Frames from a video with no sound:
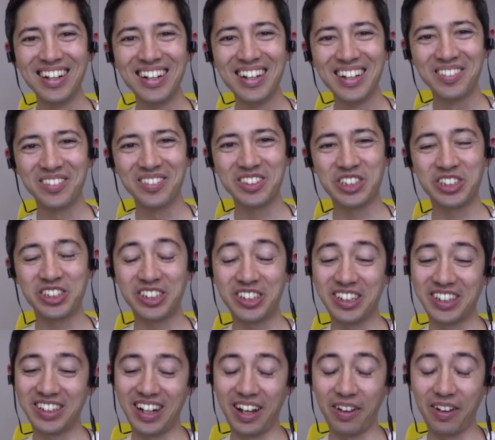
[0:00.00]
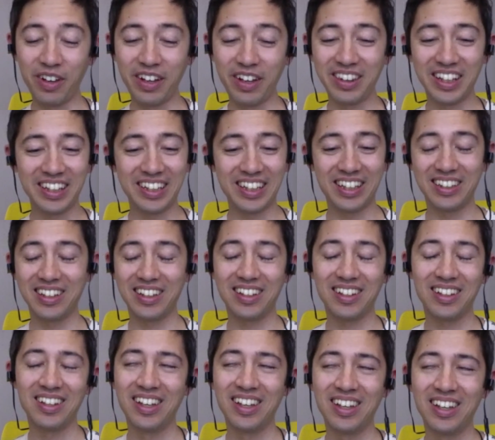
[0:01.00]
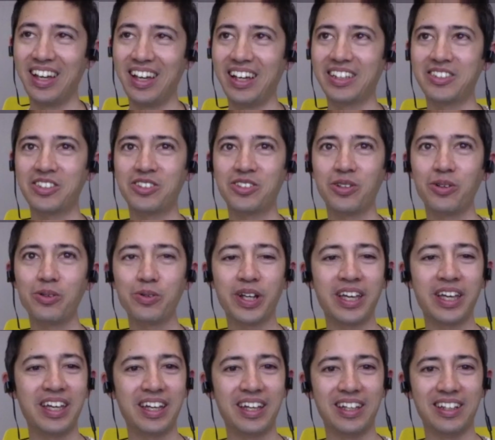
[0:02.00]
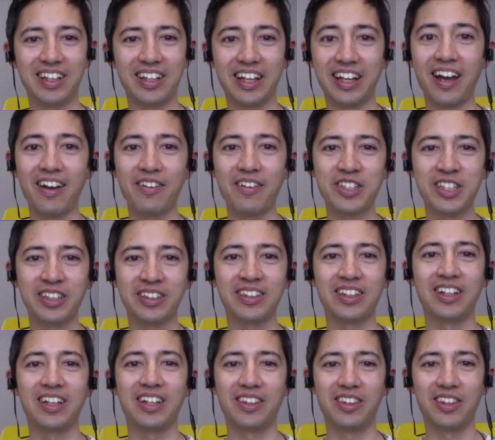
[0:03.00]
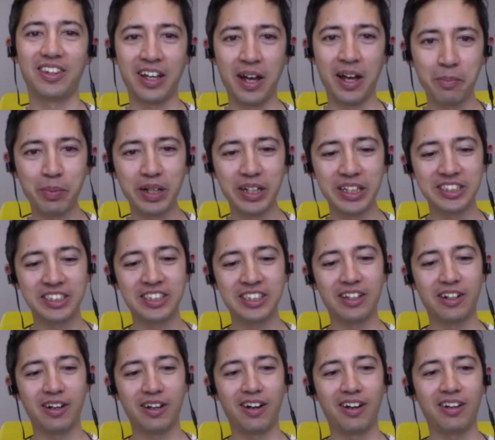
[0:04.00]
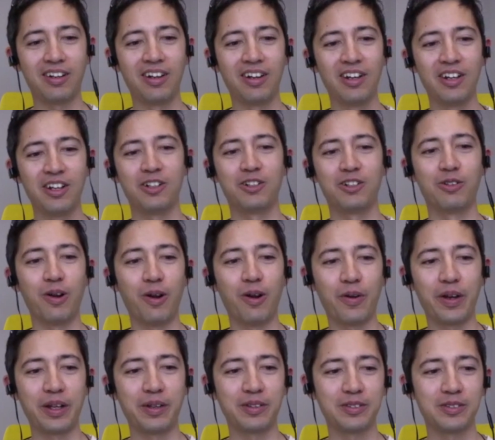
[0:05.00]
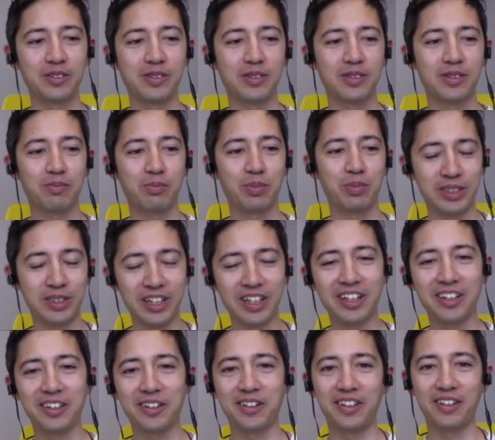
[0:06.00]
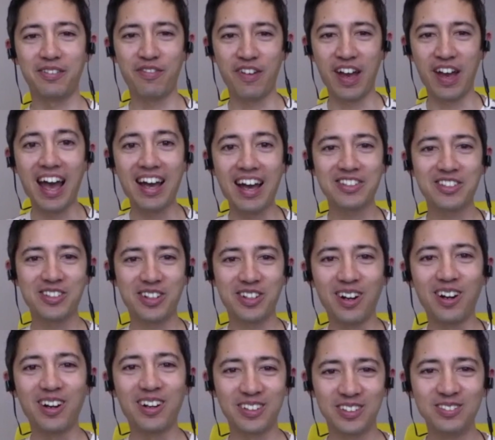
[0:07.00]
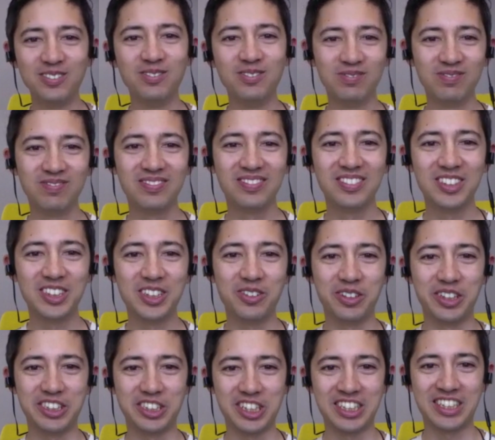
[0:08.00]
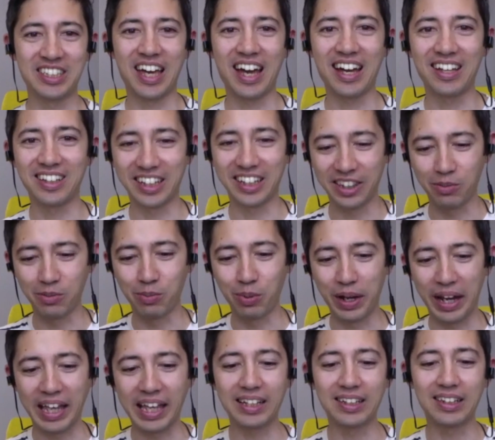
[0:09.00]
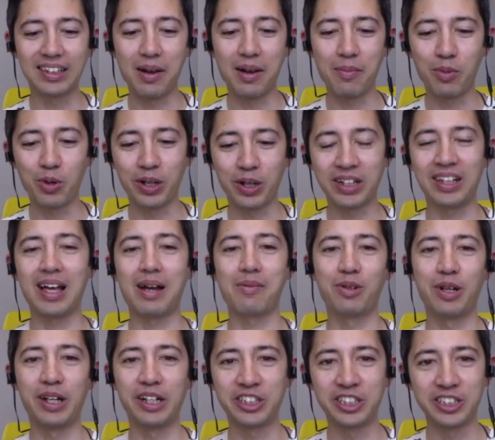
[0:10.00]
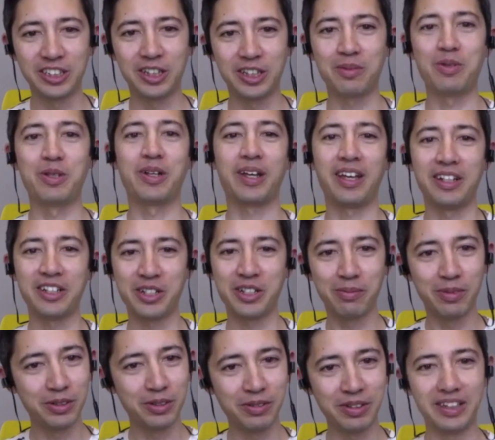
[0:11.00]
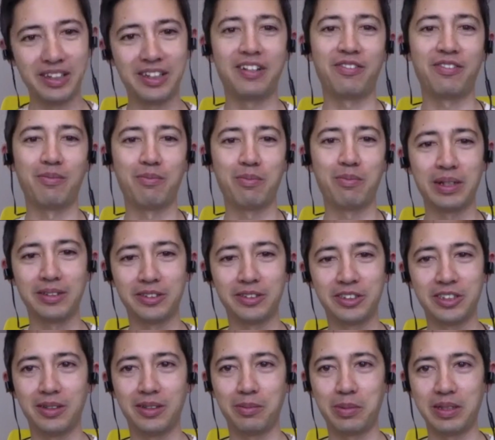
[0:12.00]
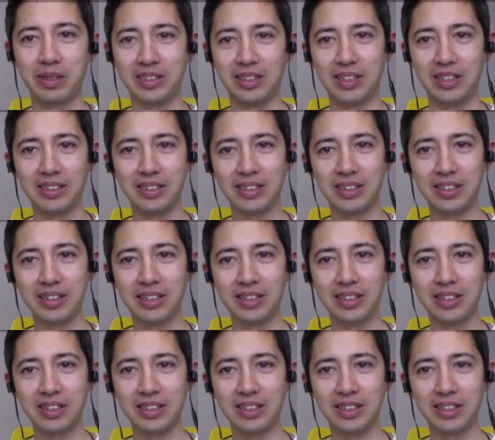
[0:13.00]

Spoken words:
For sure. I find like it's so key. Like I've seen the companies that are growing particularly fast are doing just that. Like they're bringing a lot more collaboration and communication between the different pillars of the business.